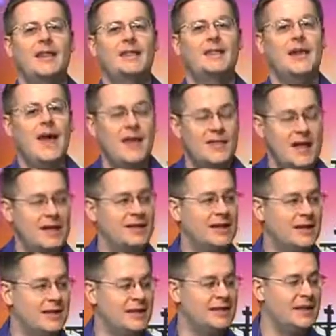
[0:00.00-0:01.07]
And then they
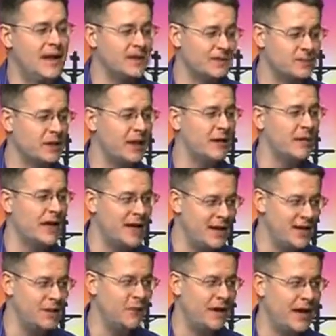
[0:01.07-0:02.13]
did the death blow
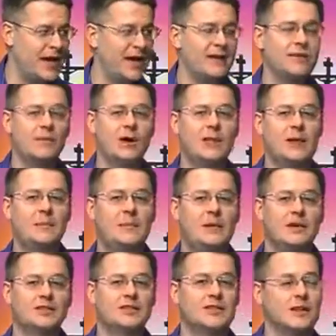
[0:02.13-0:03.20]
anyway, where they
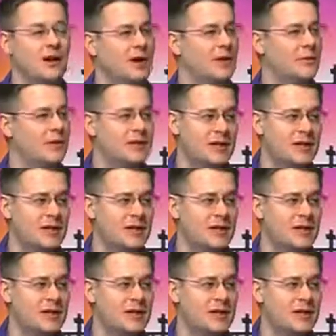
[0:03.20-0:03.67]
pierce your heart.